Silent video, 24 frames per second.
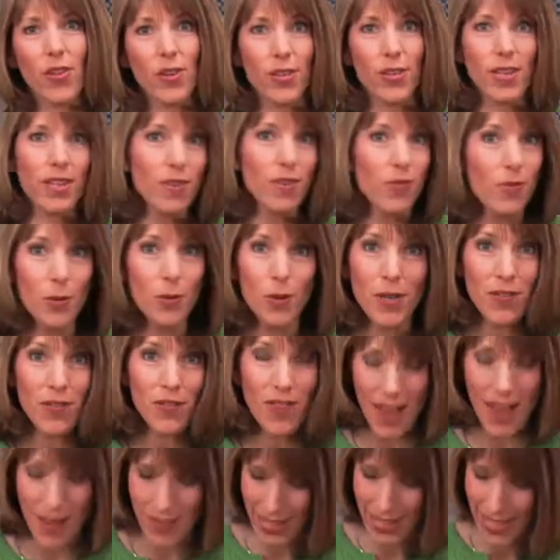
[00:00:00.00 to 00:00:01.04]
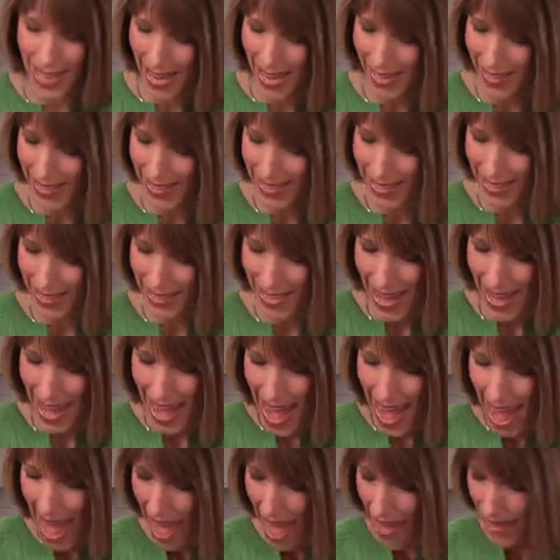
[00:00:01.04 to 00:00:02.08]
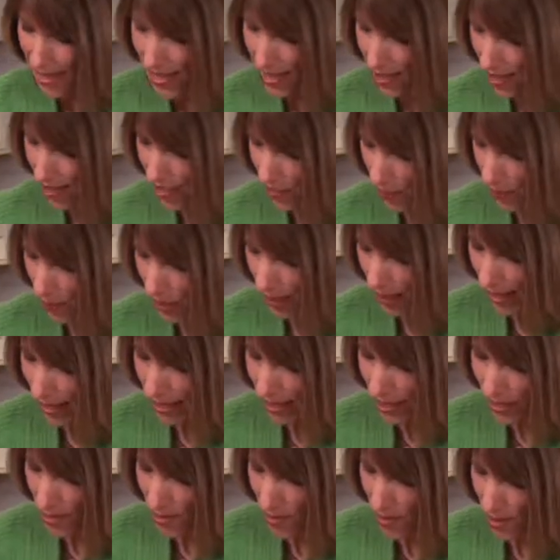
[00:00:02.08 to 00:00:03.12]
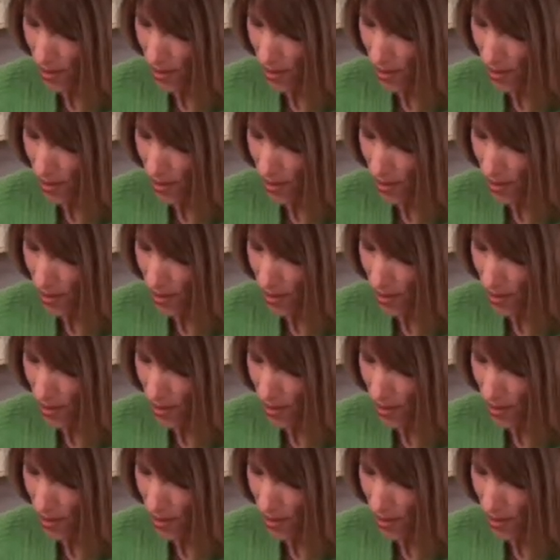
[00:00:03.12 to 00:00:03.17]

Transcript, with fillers: thirty to forty-five seconds, and then just place the